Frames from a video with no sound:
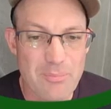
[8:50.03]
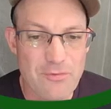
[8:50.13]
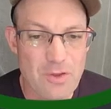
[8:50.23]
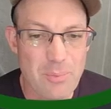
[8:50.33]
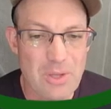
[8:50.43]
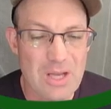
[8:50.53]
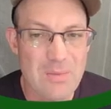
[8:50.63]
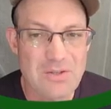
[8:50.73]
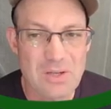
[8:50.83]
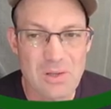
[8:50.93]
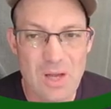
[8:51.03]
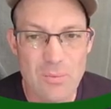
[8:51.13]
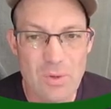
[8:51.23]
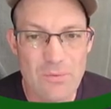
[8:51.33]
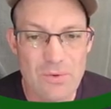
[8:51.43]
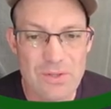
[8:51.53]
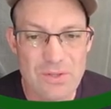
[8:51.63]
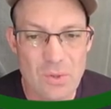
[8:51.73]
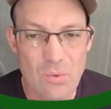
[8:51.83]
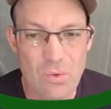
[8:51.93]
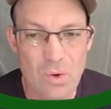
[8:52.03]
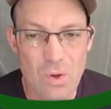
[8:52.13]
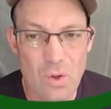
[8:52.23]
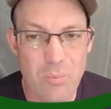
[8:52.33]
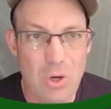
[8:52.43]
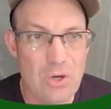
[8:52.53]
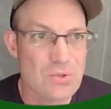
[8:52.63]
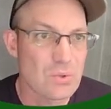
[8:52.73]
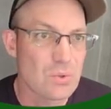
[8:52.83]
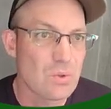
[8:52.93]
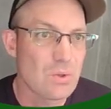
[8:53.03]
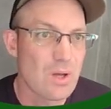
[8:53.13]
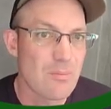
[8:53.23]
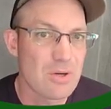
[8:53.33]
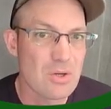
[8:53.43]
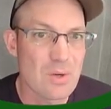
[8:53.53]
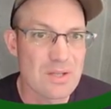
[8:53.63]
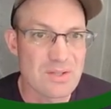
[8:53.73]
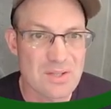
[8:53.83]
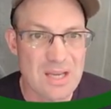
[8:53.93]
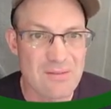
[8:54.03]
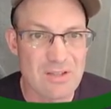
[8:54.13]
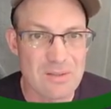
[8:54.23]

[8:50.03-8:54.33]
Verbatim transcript: the planimetric line work for this overall parcel. I'm going to go ahead and save it.